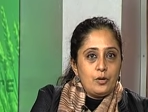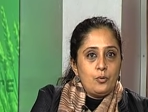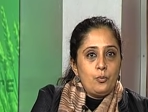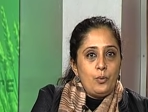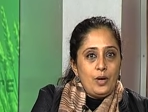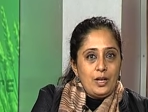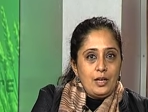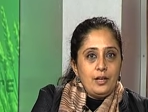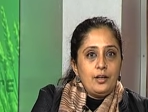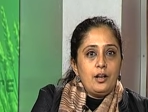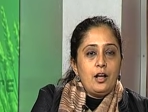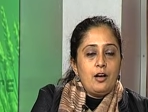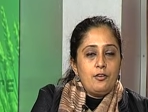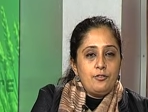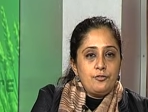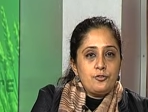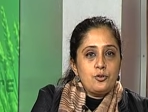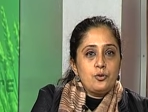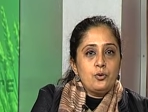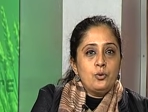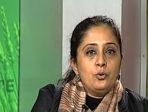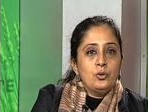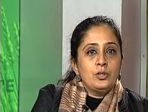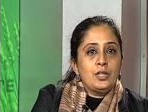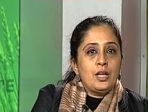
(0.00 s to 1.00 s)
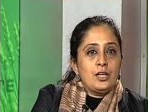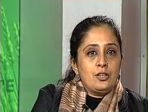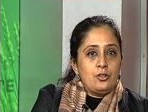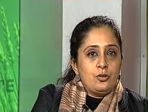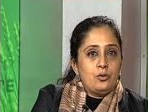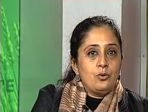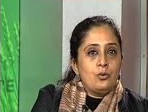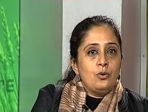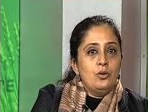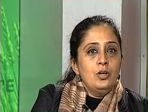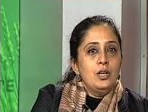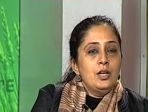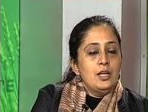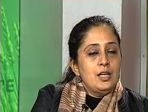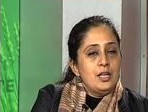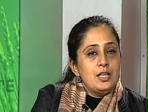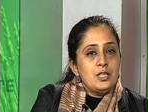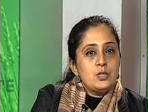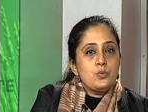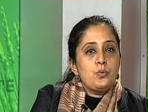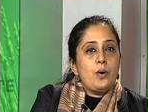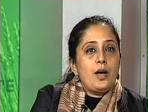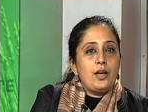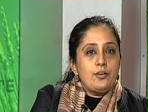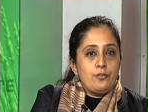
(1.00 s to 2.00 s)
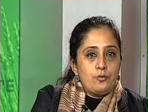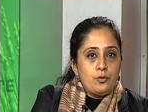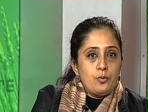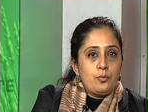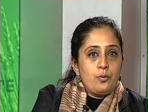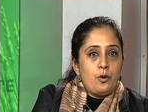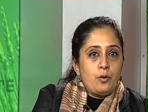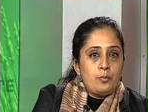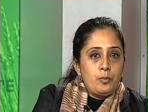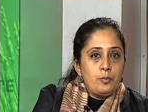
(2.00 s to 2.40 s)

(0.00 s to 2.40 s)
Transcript: well enough to know that, you know, his wife would